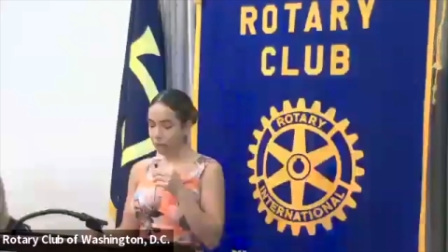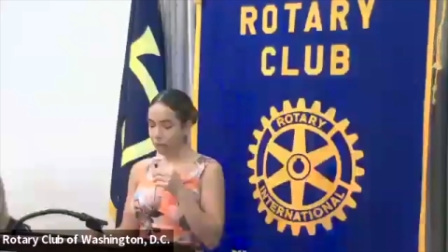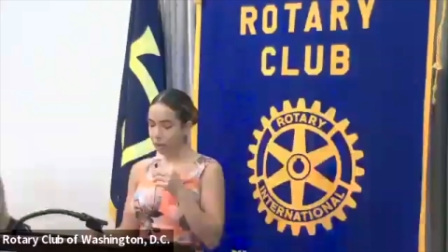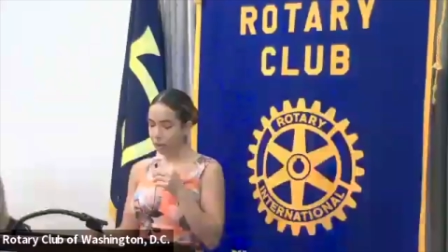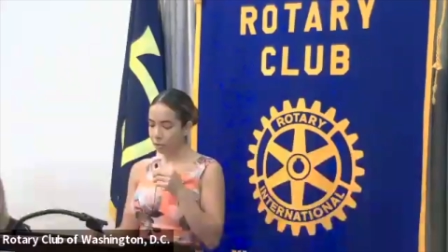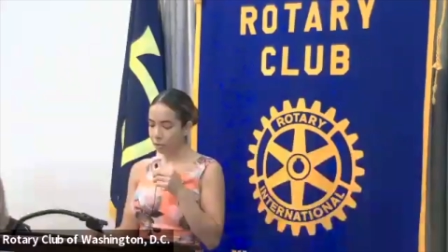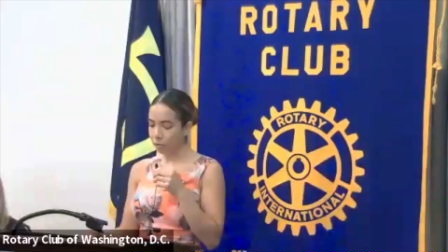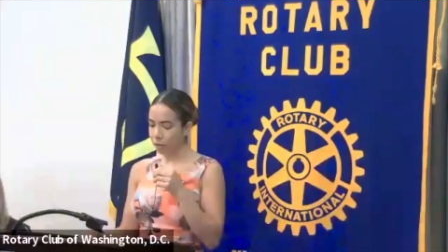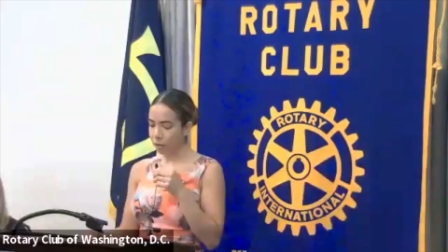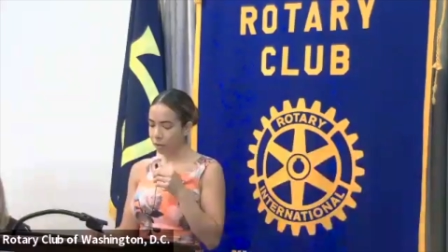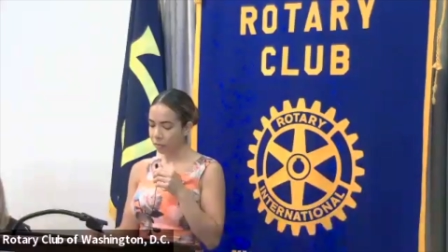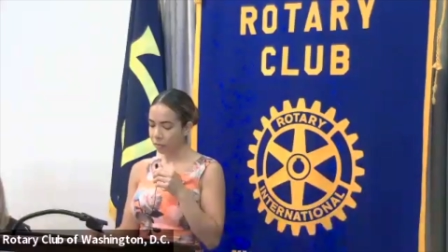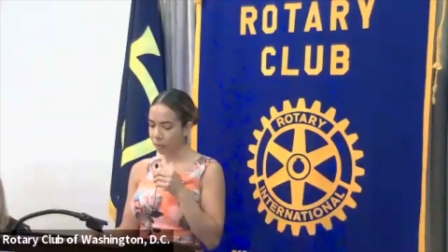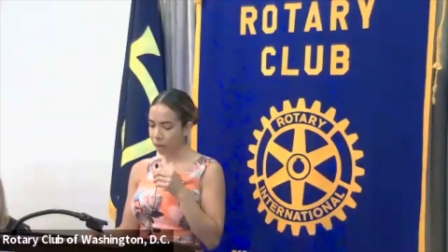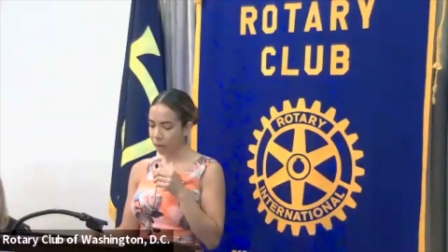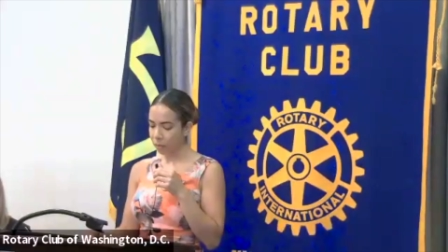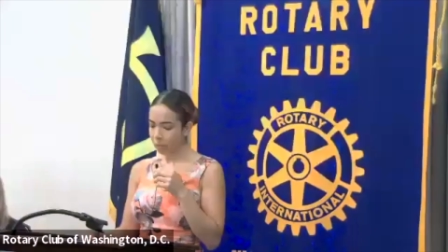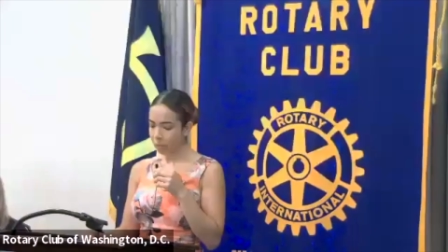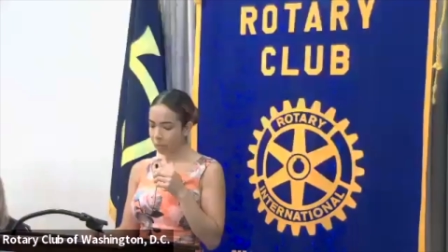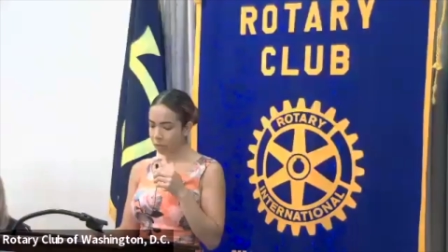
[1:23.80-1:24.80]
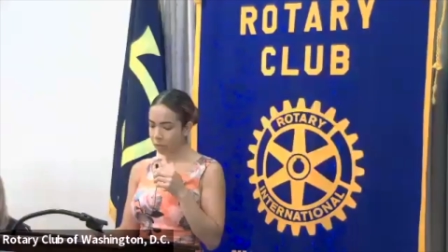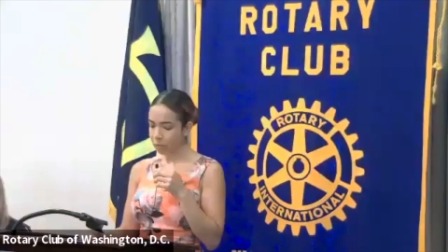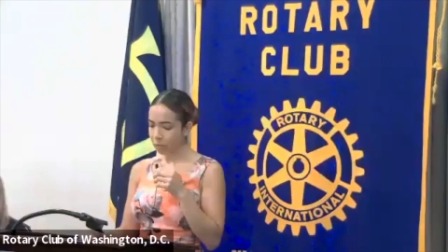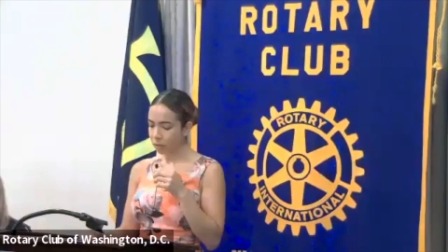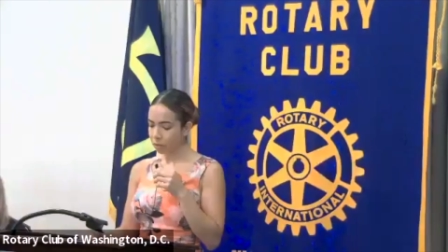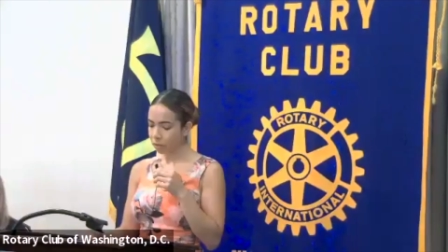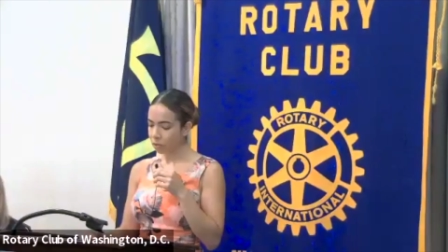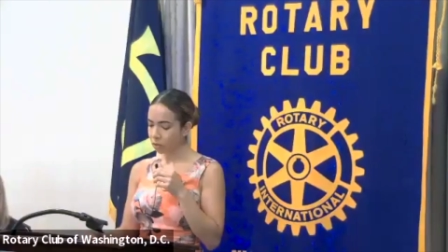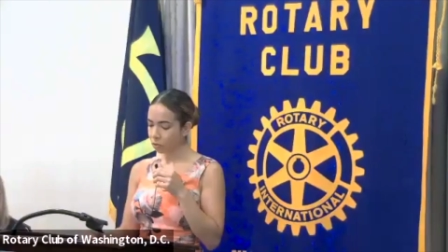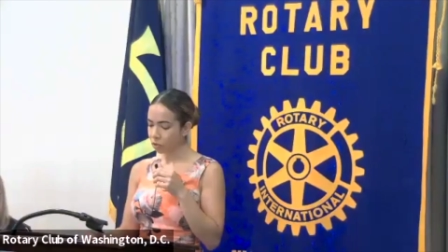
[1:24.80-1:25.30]
a friend of mine posted
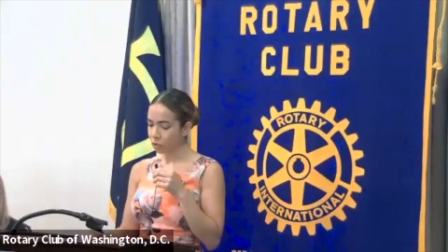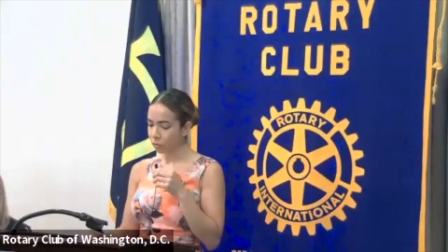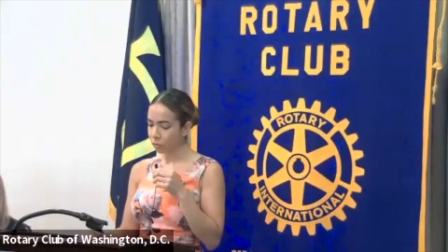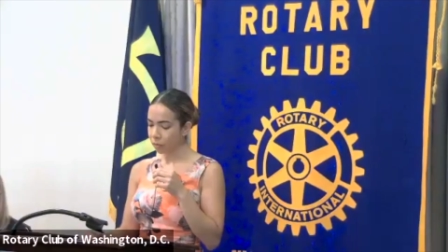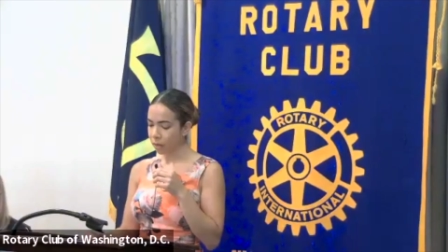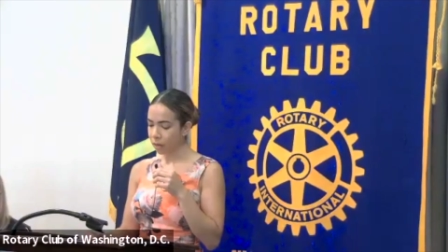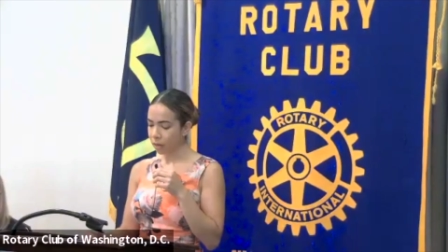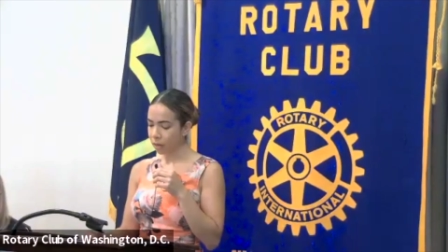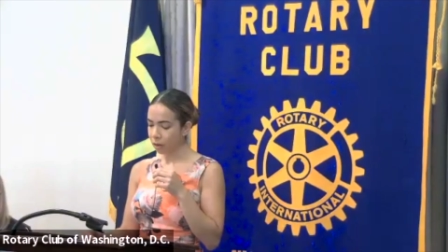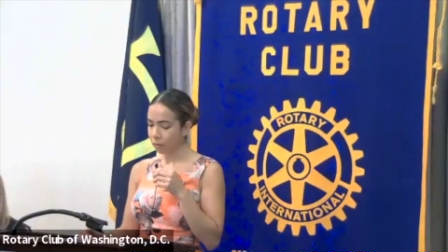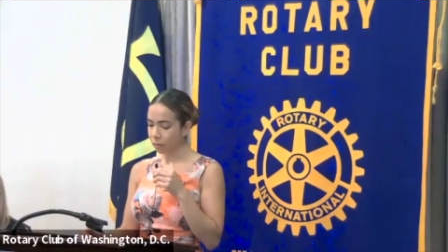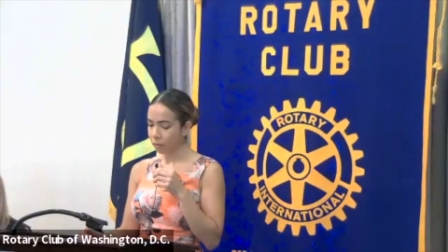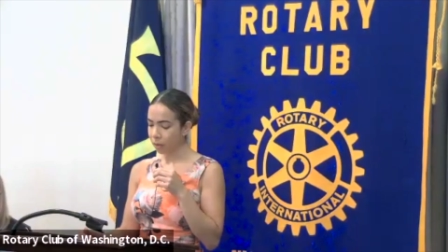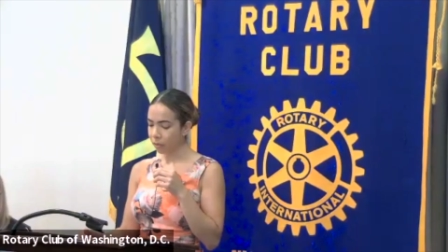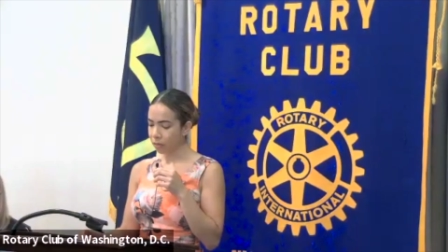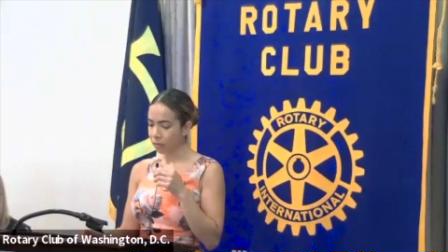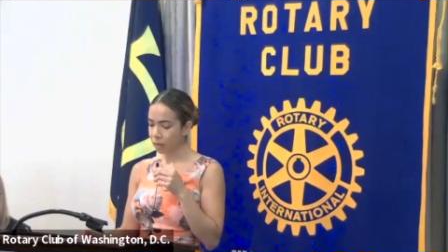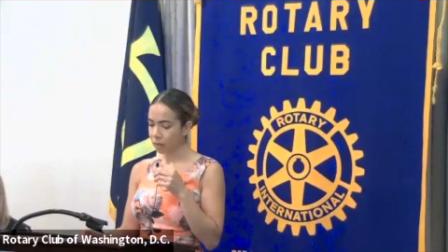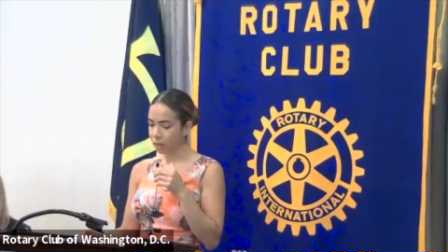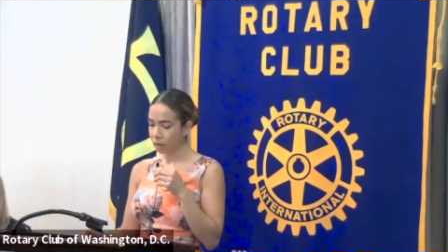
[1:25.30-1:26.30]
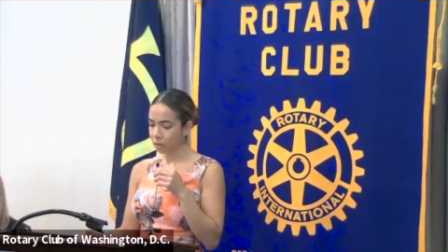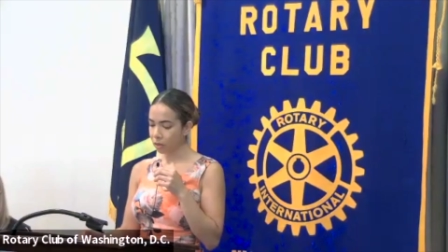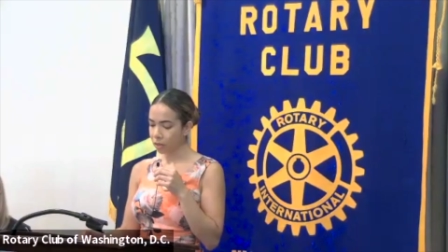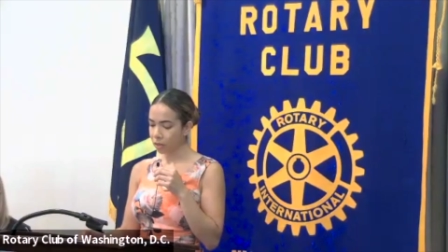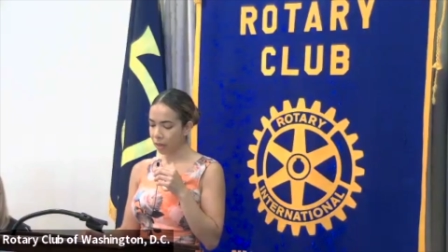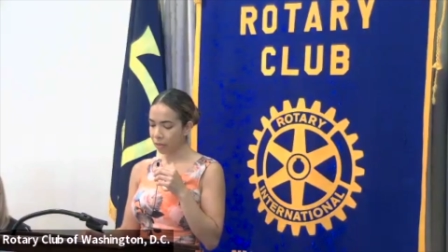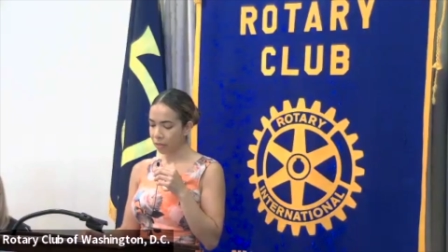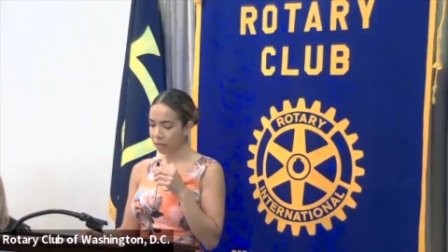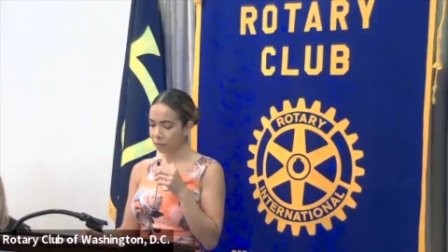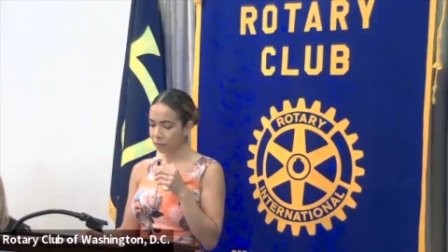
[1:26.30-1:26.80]
on social media about the near
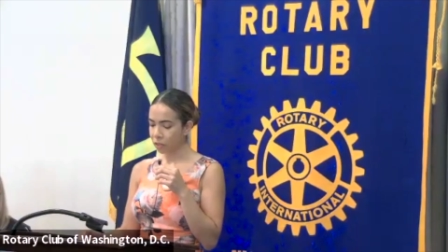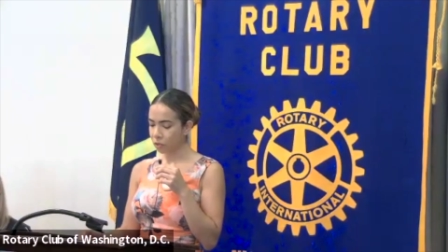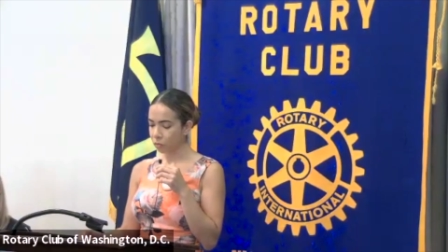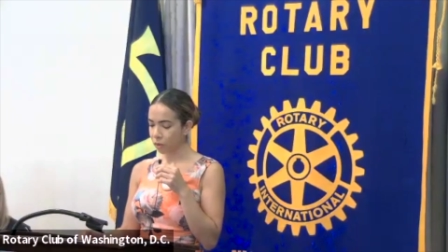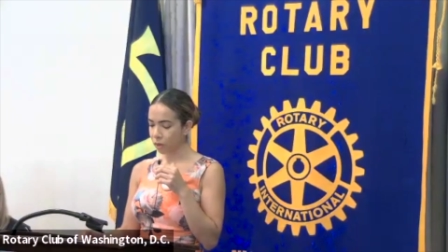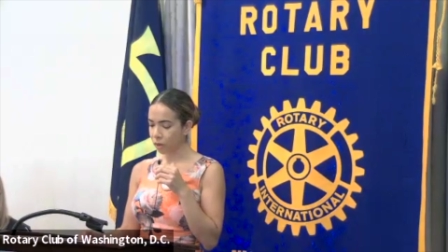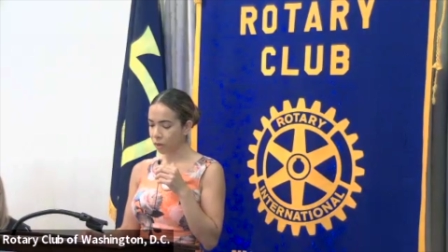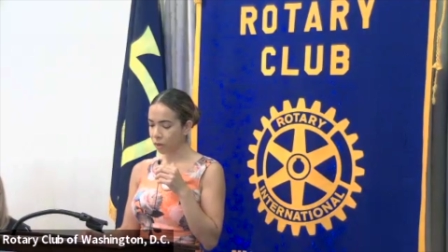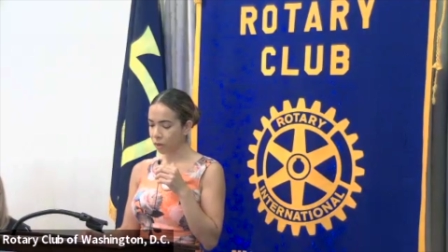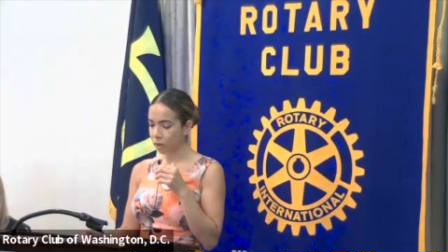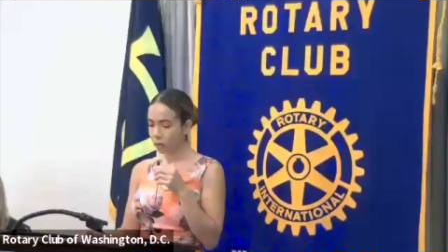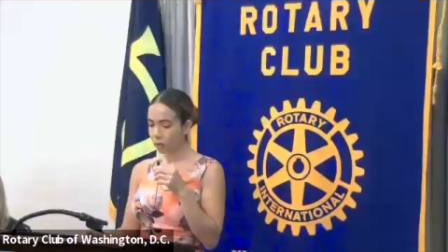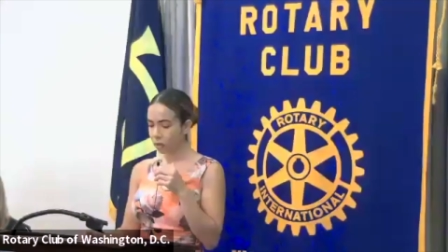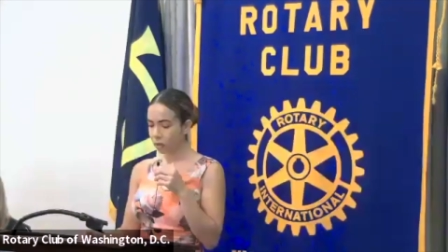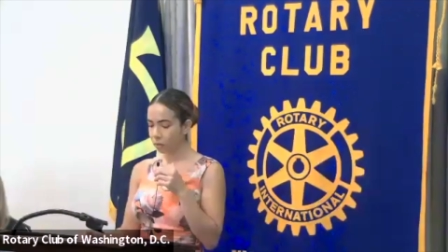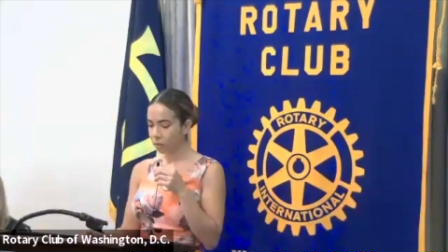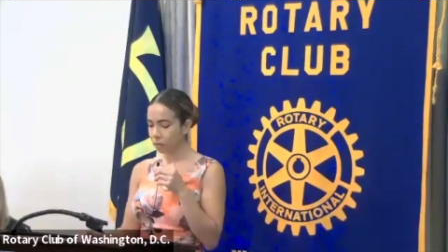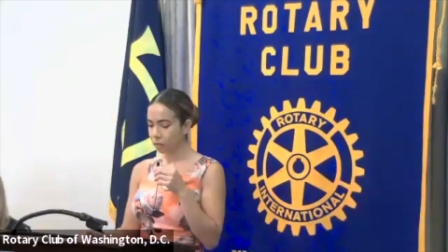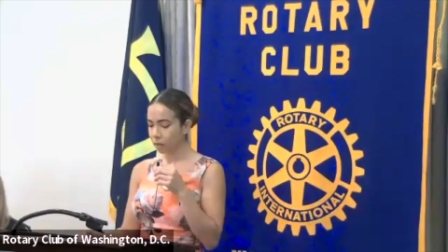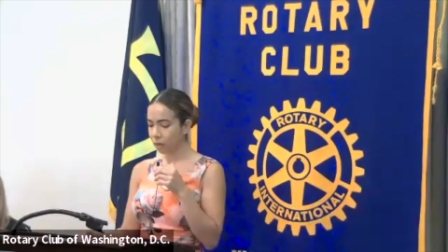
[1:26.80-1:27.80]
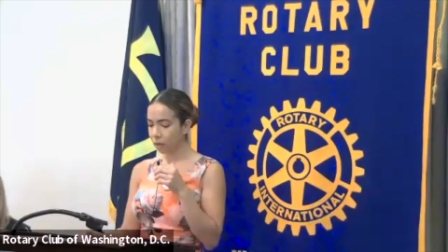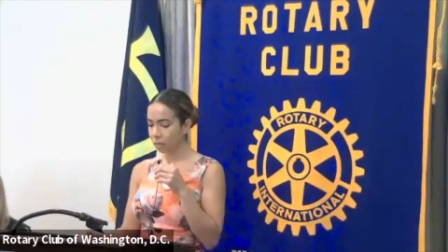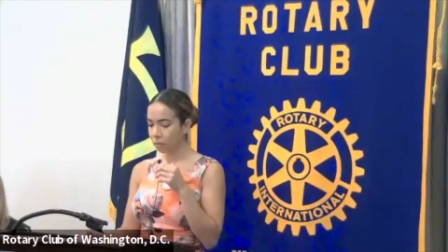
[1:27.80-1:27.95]
death of Serena Williams and